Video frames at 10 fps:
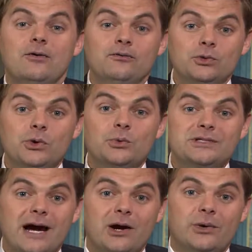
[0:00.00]
affluent
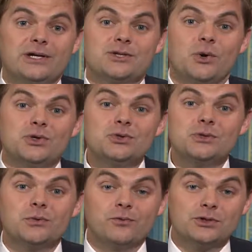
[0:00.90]
retirees are
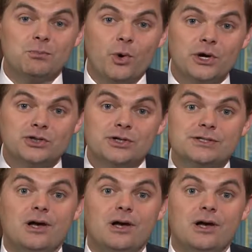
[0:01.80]
using reverse mortgages